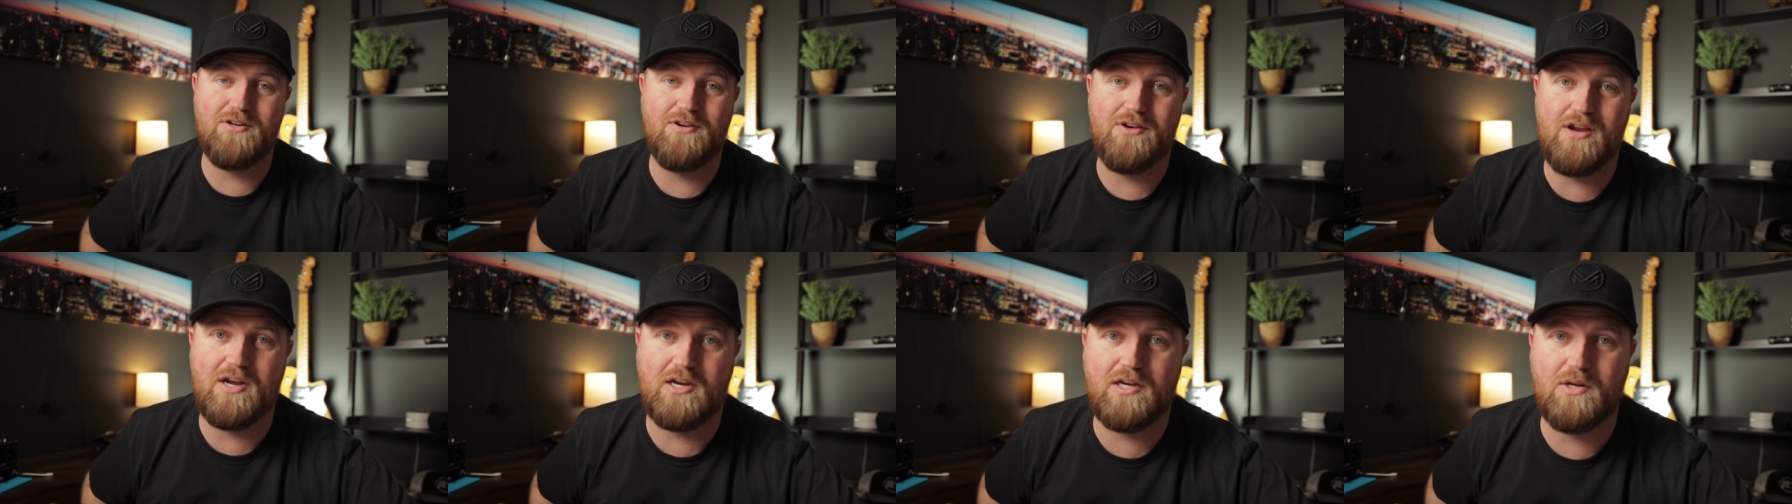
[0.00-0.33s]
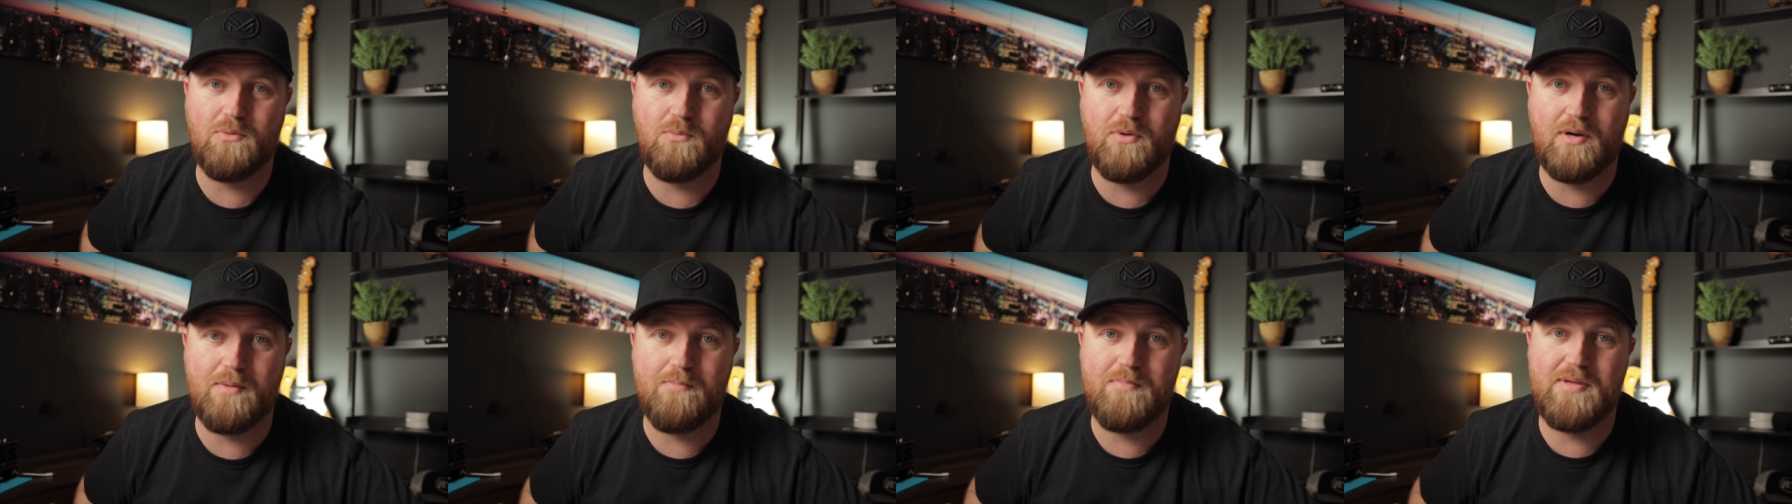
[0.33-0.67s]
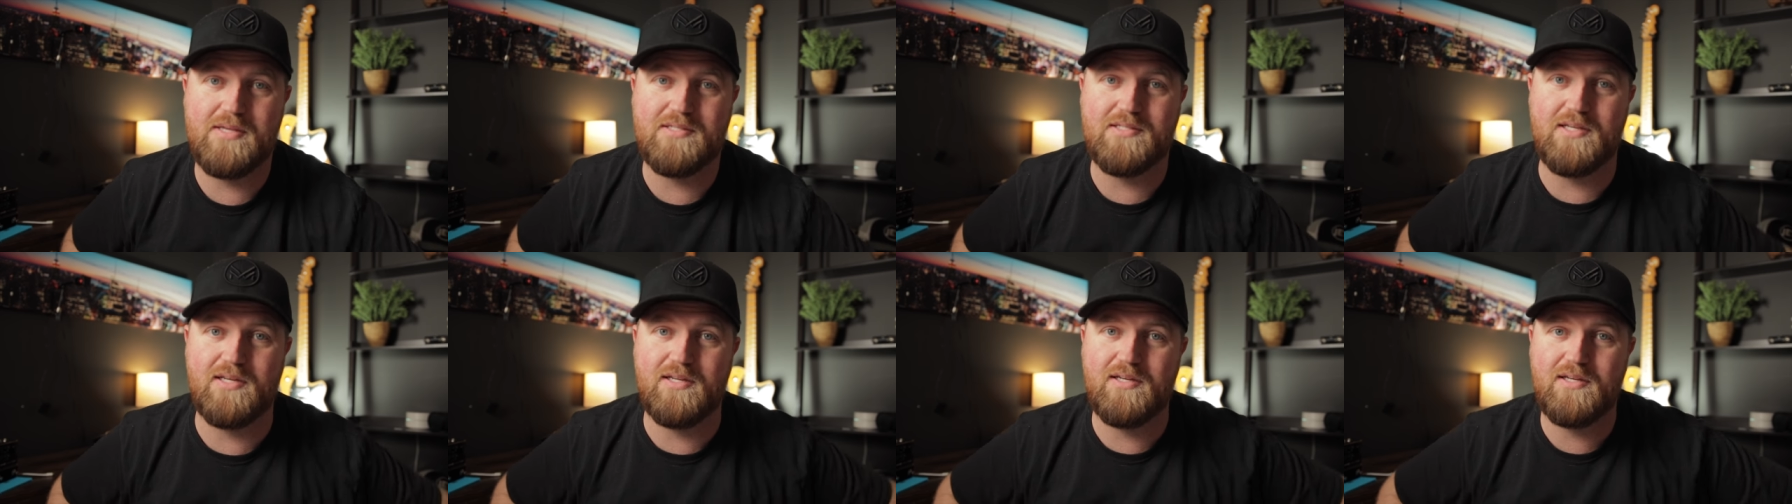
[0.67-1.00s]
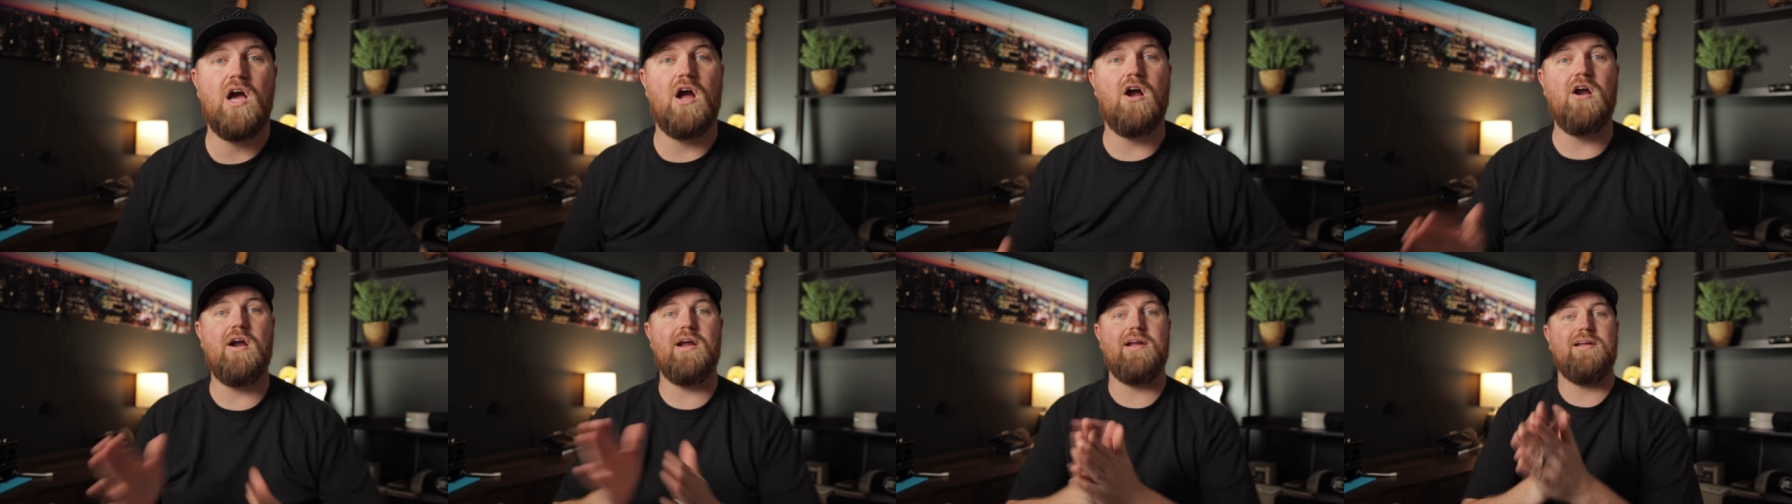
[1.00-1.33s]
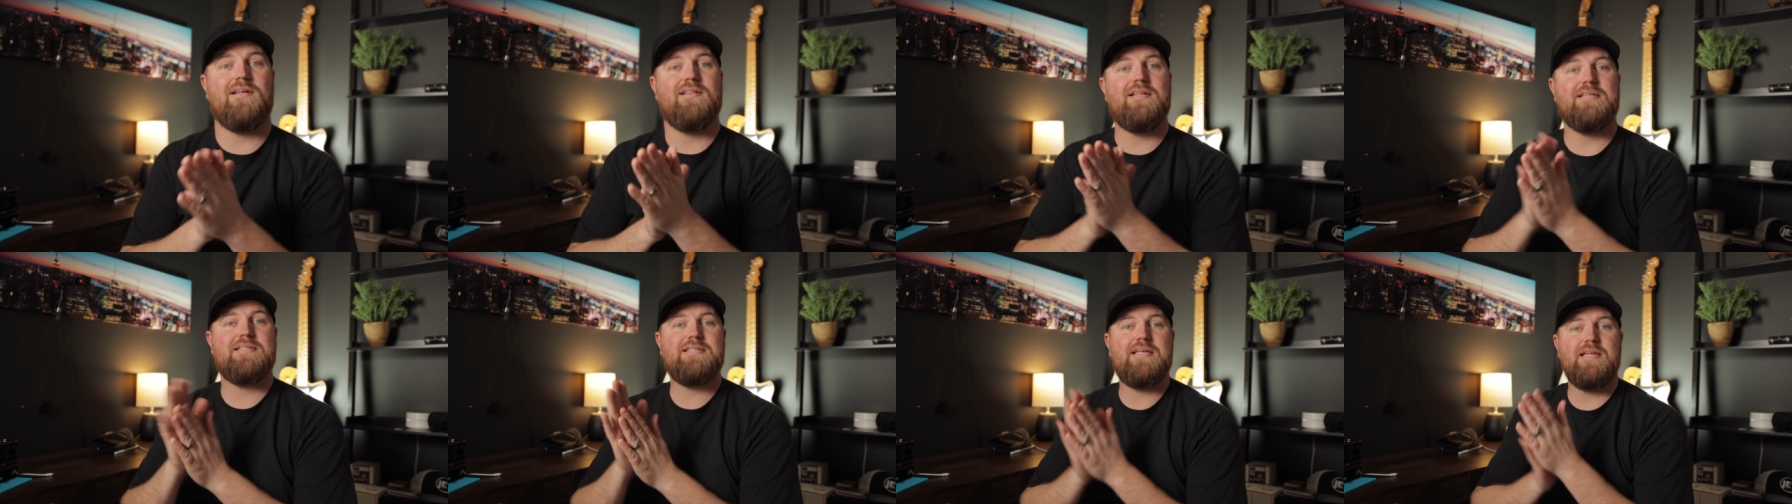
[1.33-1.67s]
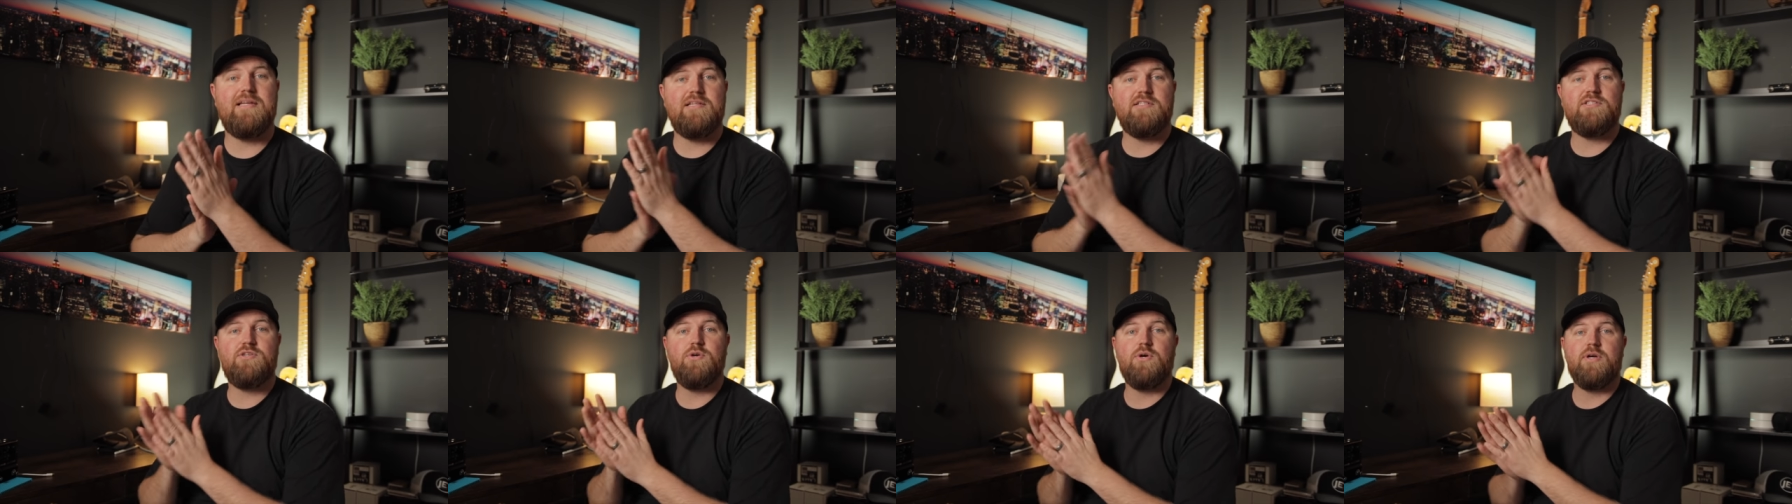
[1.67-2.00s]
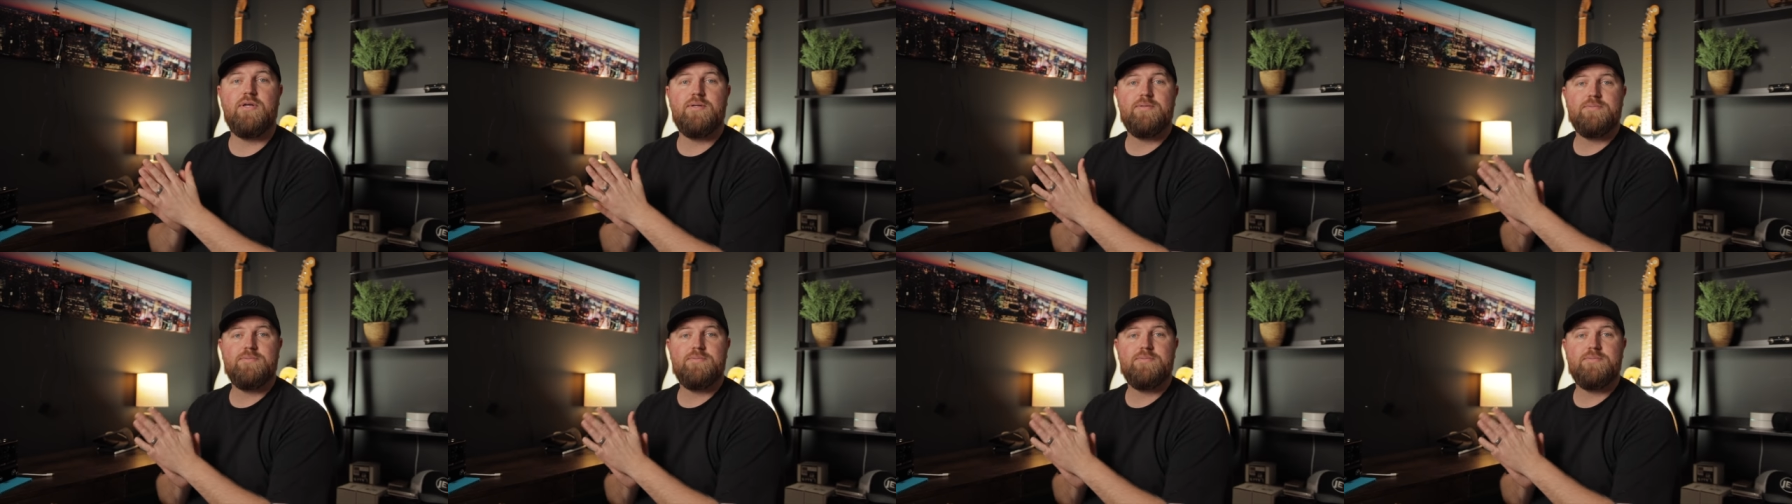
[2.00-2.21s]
You're not going to want to miss it. All right, let's get into it.